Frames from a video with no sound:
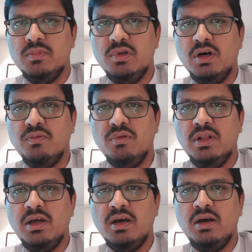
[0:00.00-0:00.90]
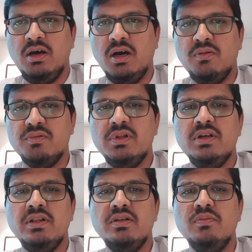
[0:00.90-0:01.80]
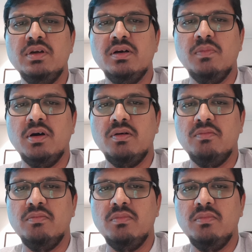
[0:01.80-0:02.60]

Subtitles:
So I'll say a little bit about